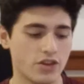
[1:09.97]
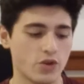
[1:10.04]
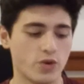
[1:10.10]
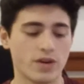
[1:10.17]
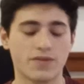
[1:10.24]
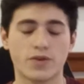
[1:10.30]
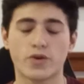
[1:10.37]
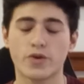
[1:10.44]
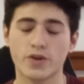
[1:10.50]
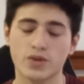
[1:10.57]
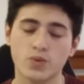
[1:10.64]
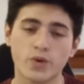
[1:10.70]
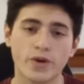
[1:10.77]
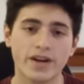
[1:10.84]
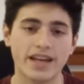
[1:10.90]
You have
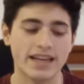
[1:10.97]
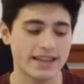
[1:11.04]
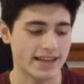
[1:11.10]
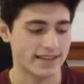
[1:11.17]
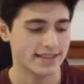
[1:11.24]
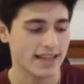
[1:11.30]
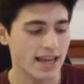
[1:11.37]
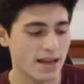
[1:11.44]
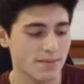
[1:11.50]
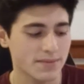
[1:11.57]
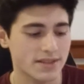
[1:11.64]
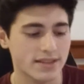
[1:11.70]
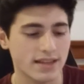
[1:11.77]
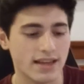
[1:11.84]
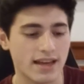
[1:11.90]
coursework and
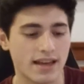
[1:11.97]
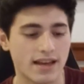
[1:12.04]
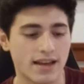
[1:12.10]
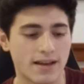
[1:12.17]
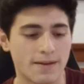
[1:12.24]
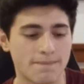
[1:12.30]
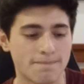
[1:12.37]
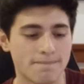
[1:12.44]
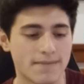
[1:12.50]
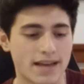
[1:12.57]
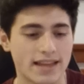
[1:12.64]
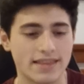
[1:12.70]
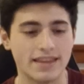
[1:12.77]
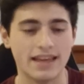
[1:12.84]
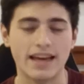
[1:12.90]
exams.
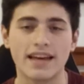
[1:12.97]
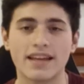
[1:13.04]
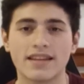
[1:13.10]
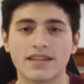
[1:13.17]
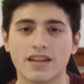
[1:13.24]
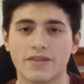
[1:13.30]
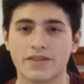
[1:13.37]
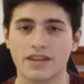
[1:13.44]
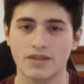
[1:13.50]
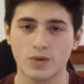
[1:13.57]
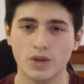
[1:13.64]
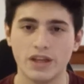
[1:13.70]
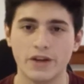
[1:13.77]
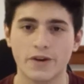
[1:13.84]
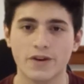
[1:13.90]
At the end of the 2
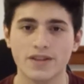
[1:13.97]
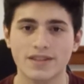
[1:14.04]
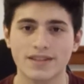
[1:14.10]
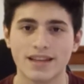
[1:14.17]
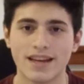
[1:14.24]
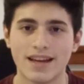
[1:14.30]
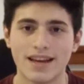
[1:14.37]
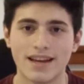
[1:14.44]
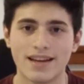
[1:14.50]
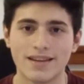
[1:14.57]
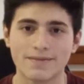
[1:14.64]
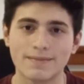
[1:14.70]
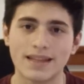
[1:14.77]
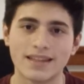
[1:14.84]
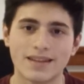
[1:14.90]
years,
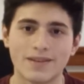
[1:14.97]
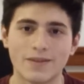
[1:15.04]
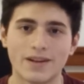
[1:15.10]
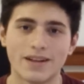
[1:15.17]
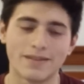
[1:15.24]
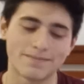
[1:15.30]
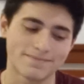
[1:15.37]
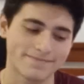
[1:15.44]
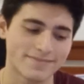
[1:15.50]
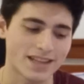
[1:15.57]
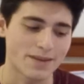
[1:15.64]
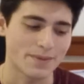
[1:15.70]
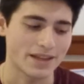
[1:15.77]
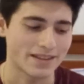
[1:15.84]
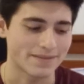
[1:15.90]
well, I
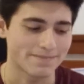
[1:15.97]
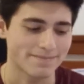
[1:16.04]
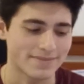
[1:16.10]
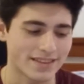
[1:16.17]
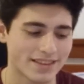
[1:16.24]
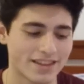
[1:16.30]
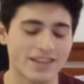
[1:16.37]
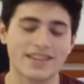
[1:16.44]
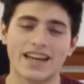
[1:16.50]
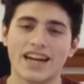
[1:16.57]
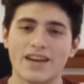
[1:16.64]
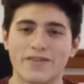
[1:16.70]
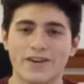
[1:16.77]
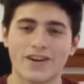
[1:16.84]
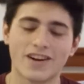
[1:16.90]
mean, not that I
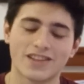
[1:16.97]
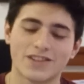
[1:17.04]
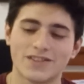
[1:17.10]
ever got to